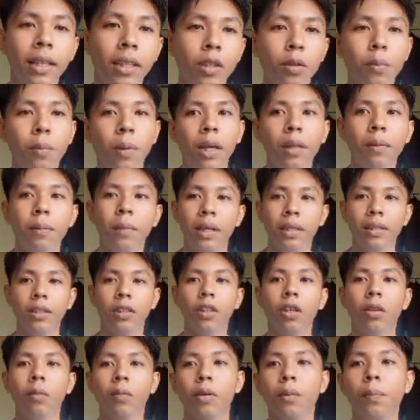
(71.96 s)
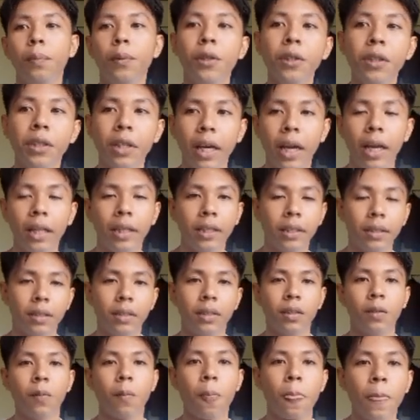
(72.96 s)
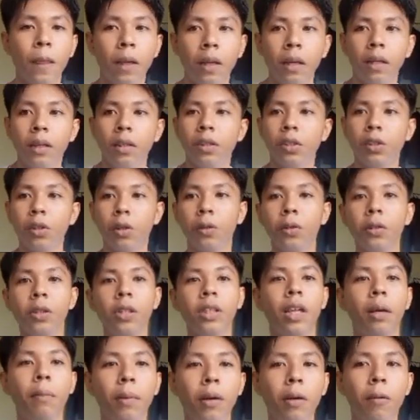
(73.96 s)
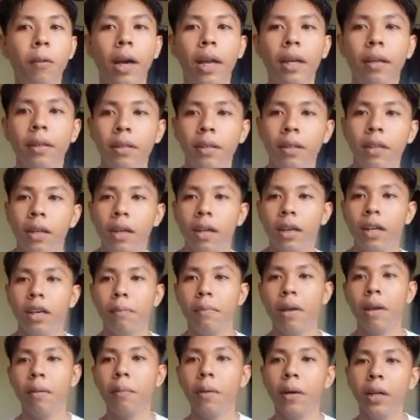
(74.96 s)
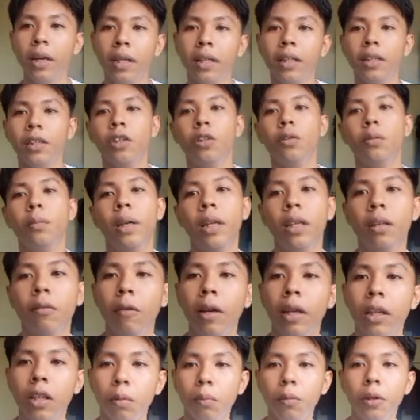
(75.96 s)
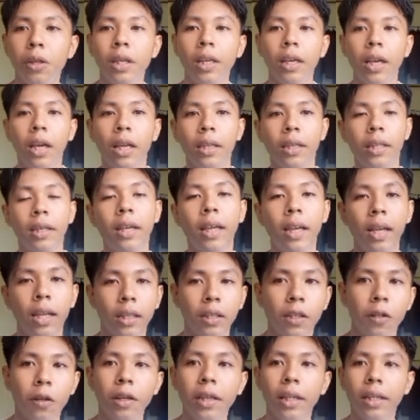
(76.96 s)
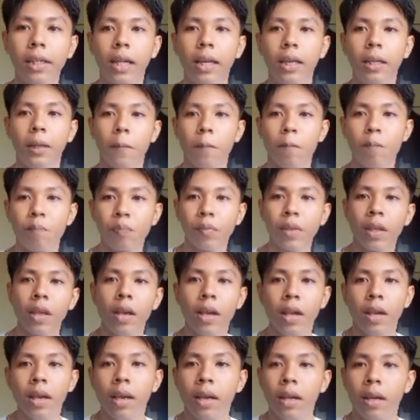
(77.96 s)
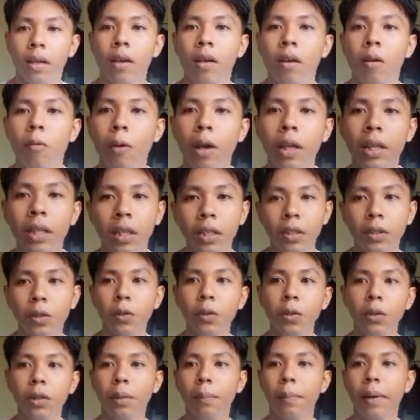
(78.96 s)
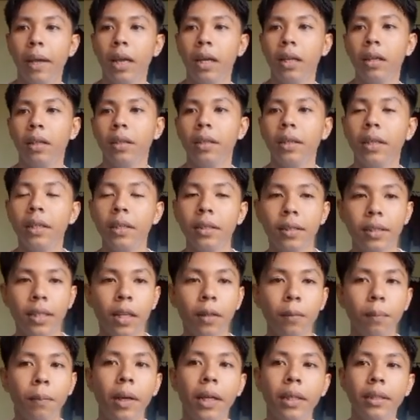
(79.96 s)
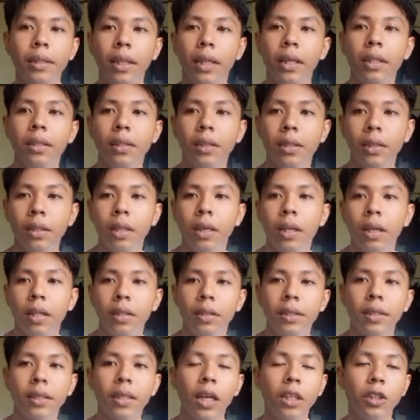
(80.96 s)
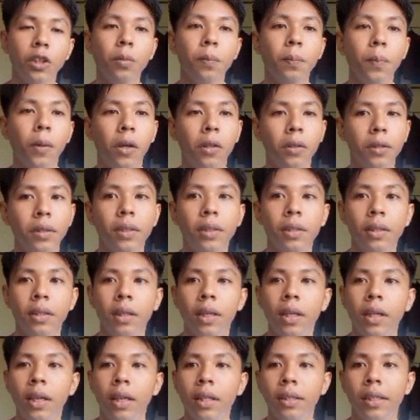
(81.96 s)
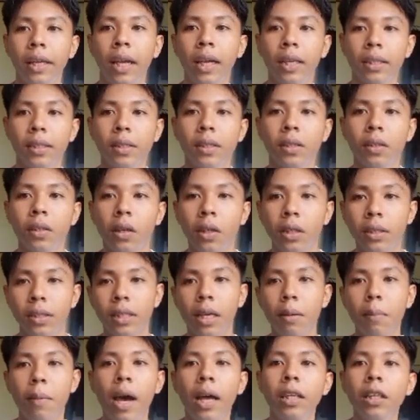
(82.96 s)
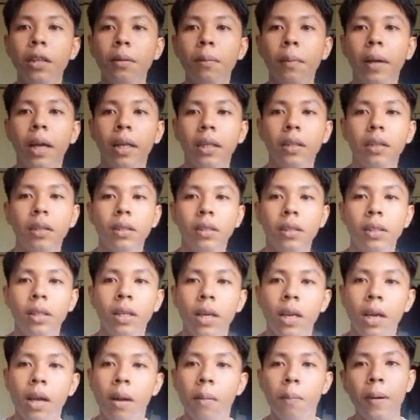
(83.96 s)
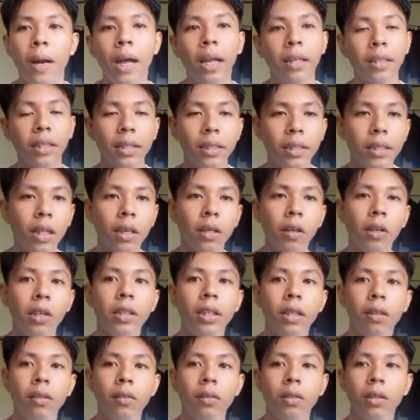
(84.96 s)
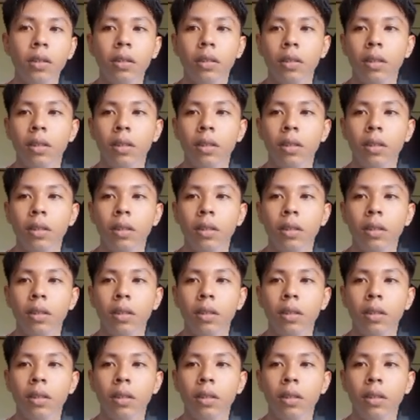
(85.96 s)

Commandments on computer ethics. So, rule number 1. Remember in human when communicating electronically, whether through email, instant message, discussion post, text, or some other methods. Practice the golden rule.